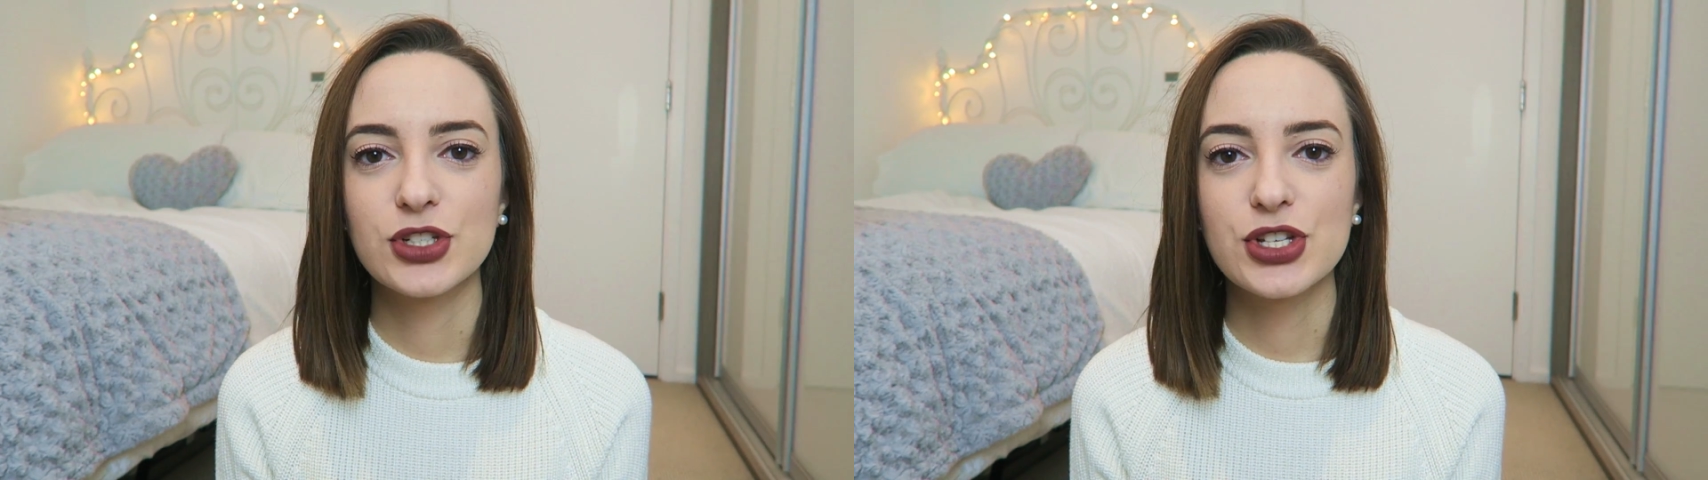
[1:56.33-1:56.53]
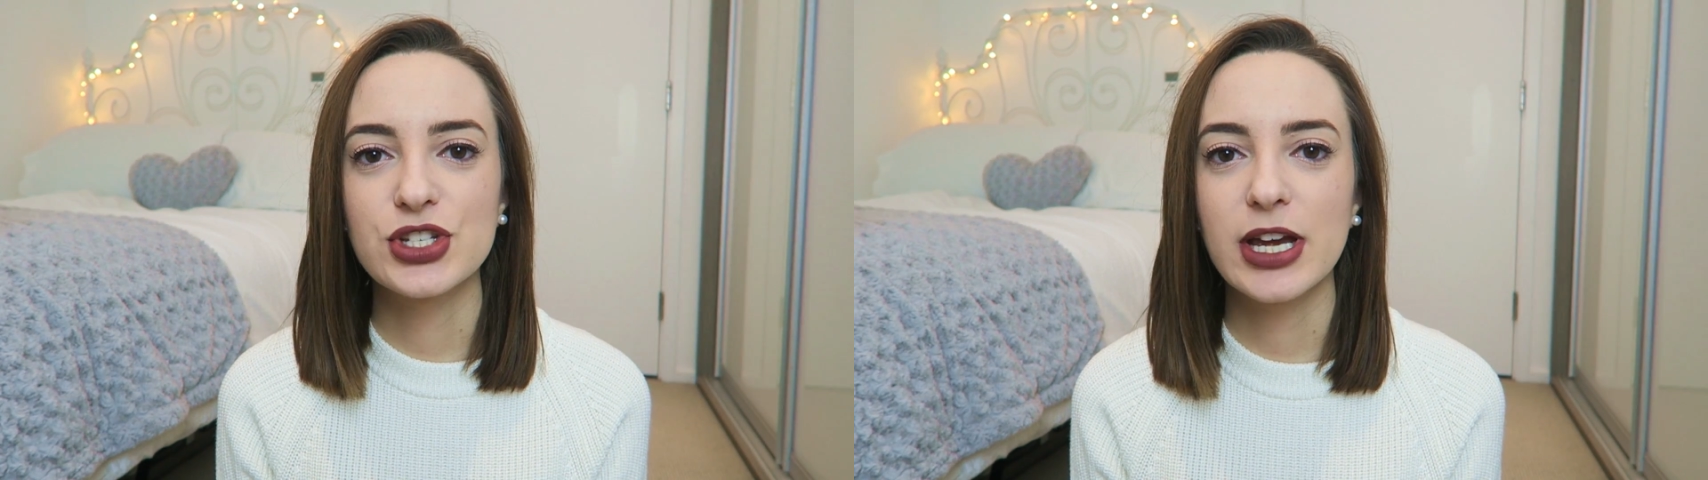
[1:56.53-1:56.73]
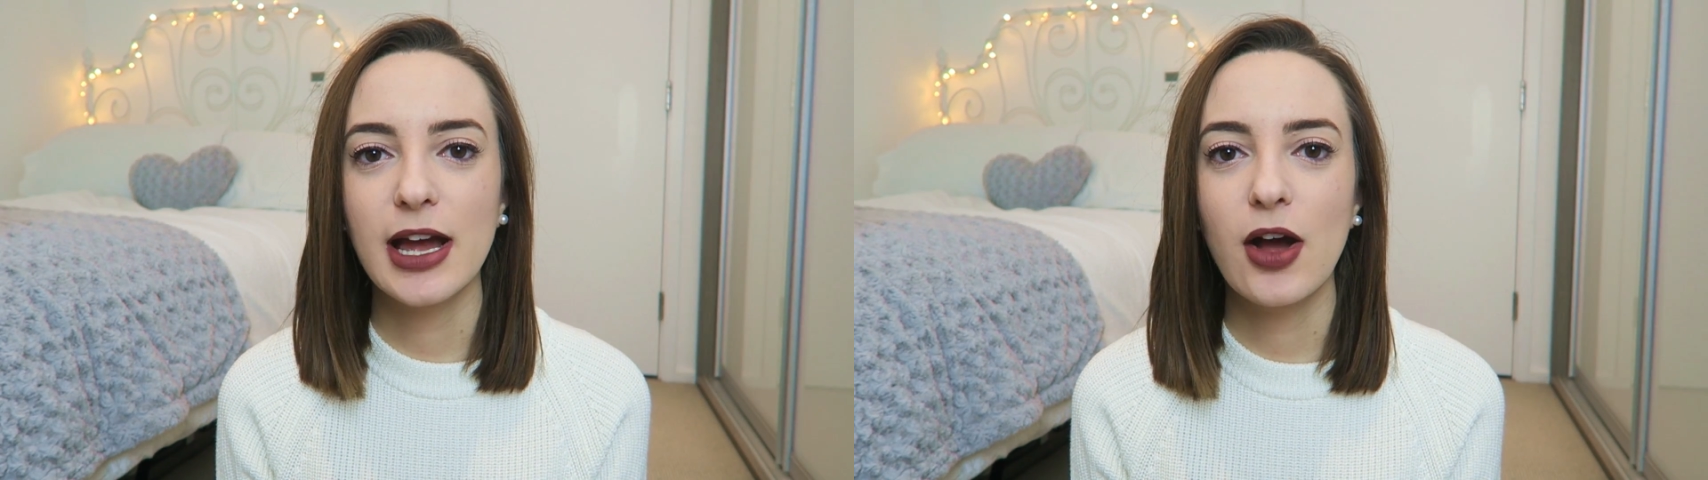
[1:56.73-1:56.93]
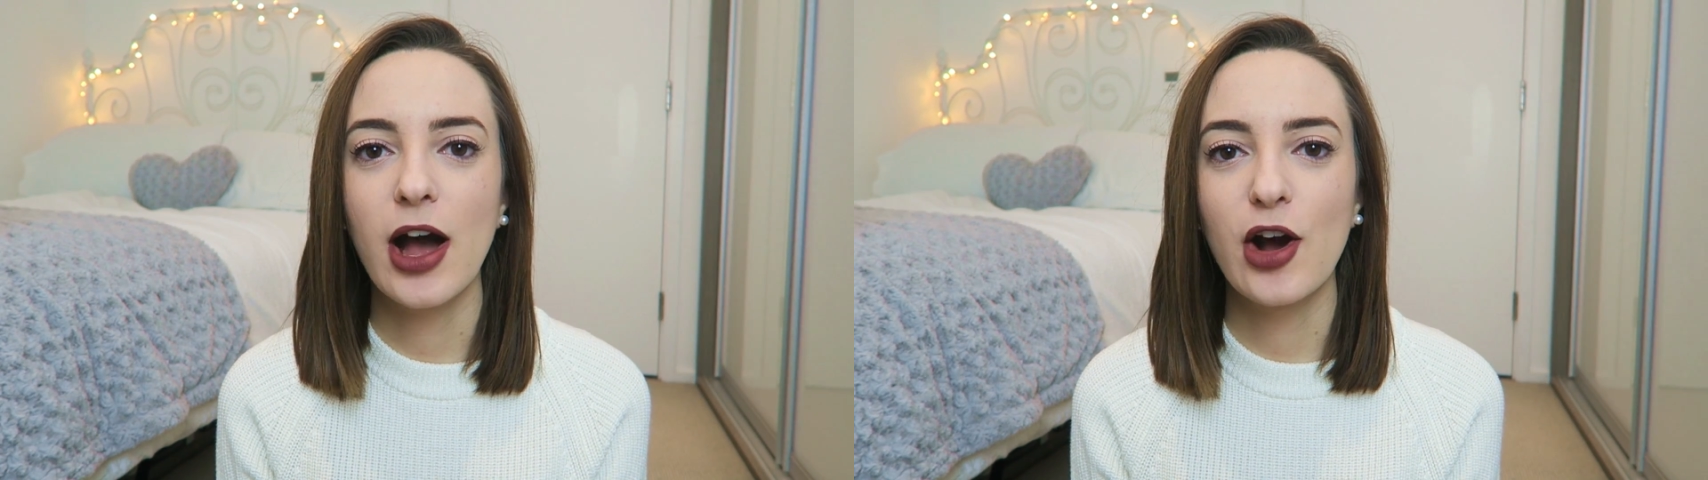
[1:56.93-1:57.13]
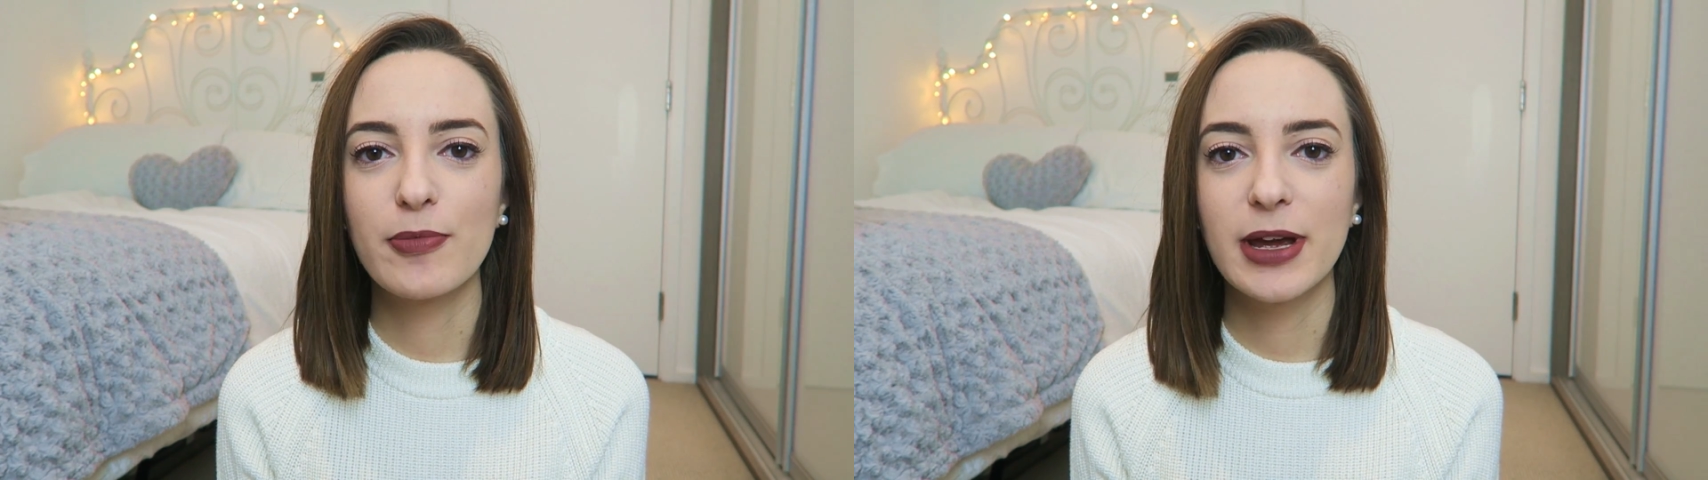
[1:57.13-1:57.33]
Just check out
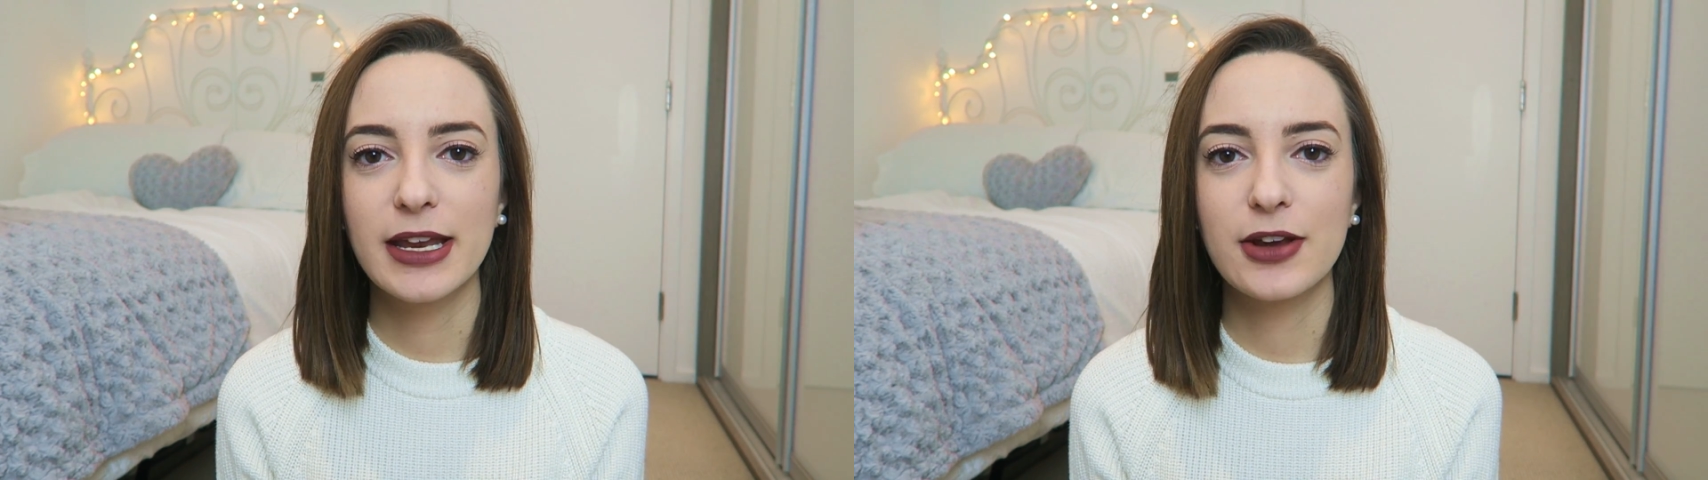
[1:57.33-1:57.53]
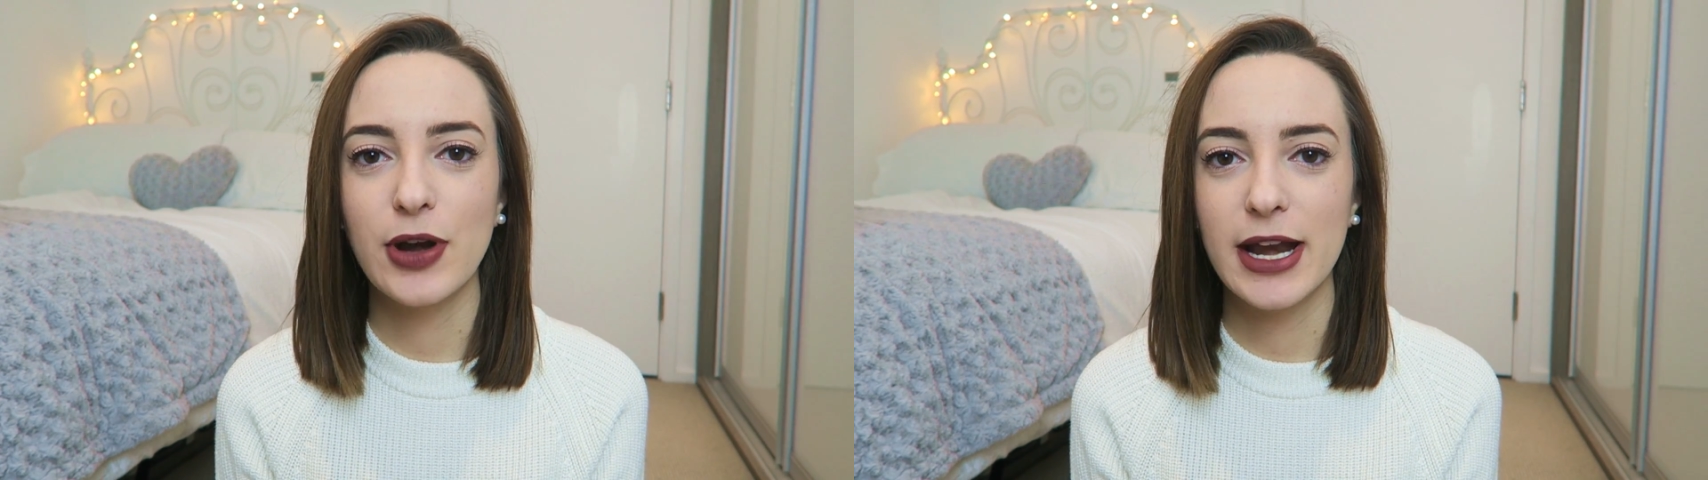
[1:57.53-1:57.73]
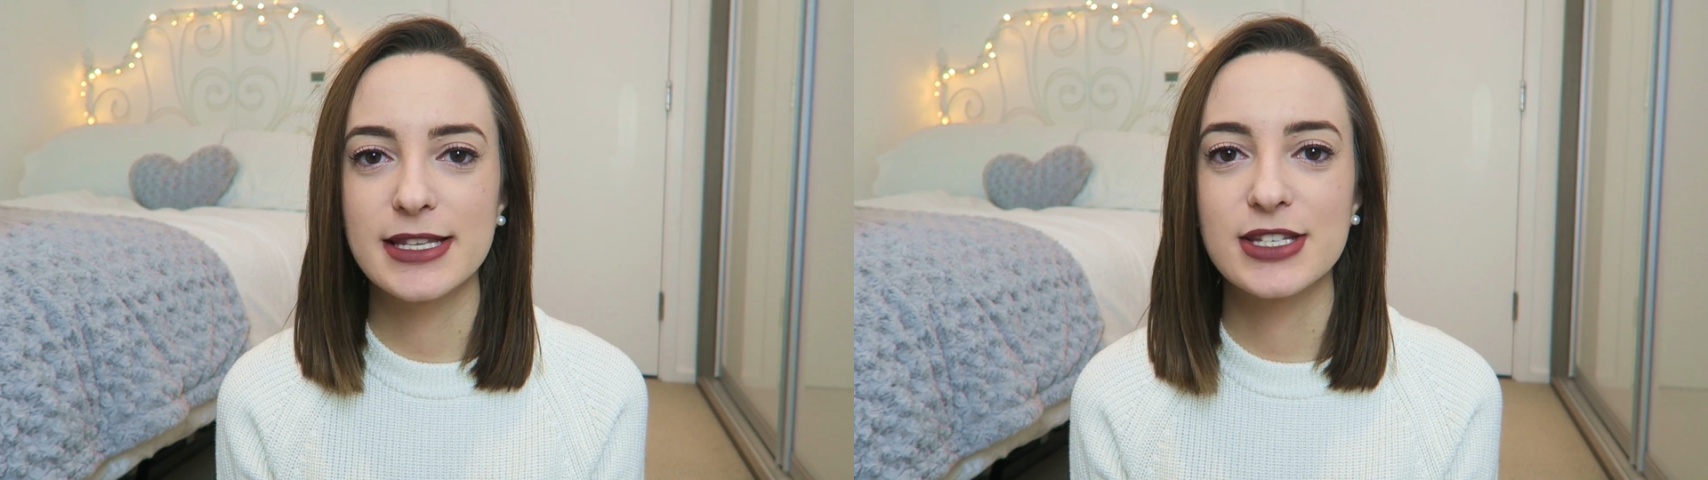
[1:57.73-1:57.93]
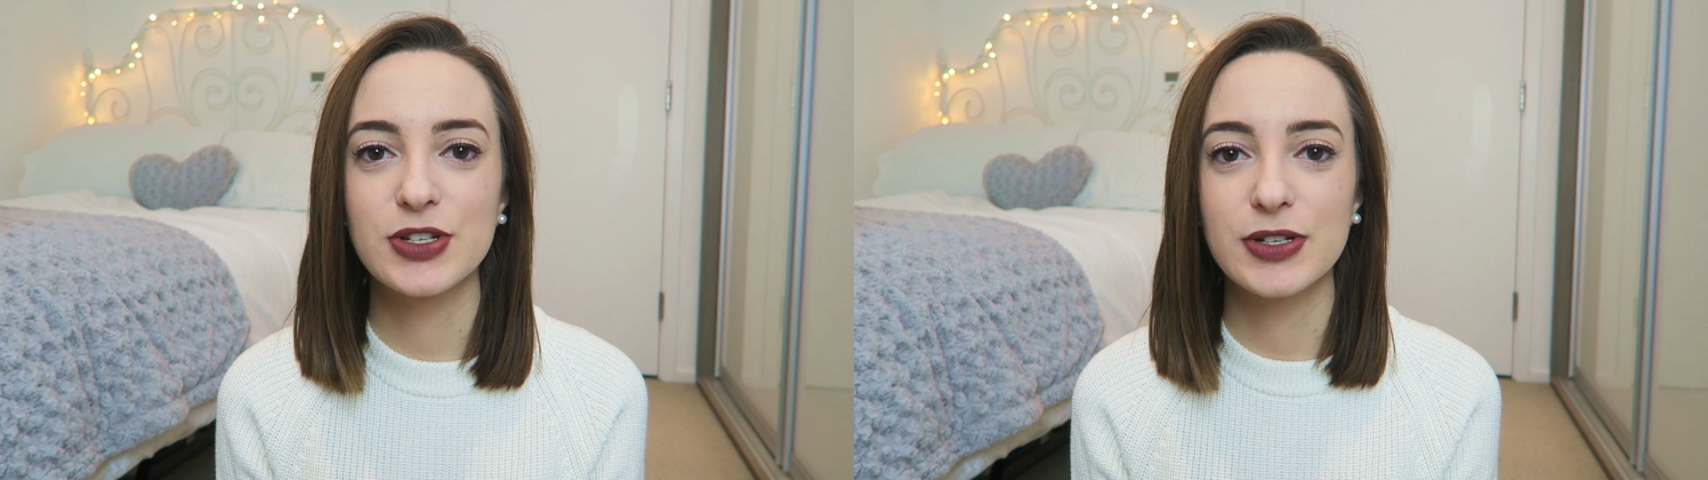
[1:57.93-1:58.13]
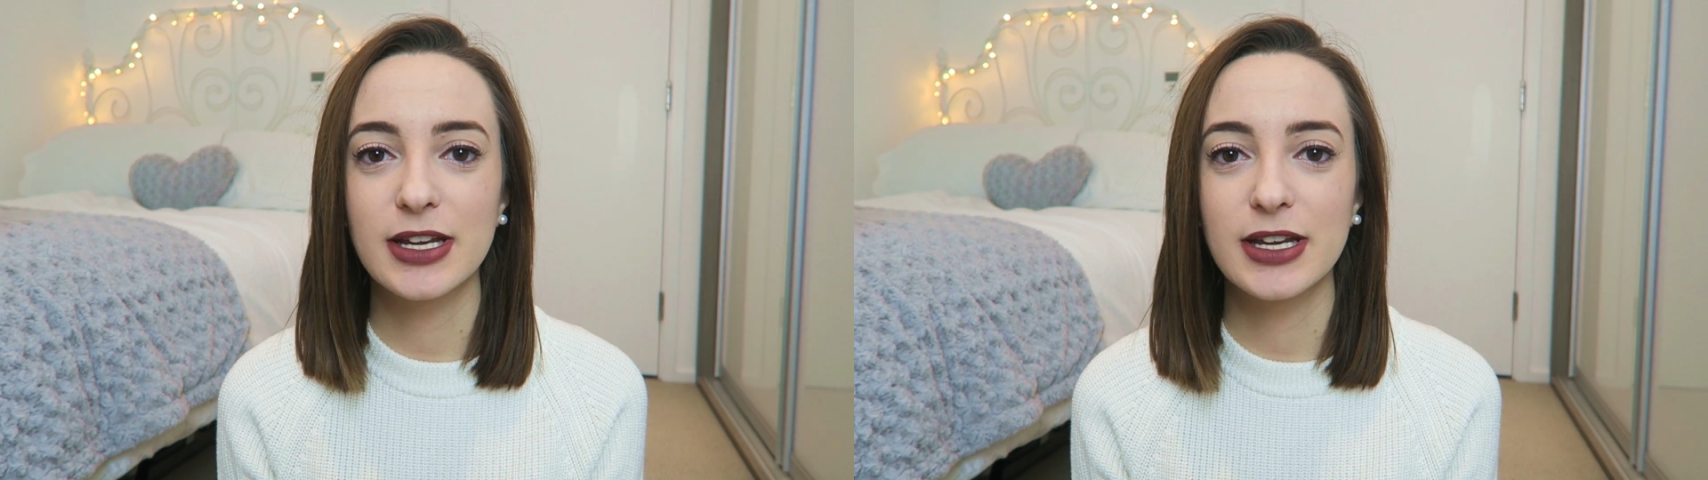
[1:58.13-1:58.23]
how many credits you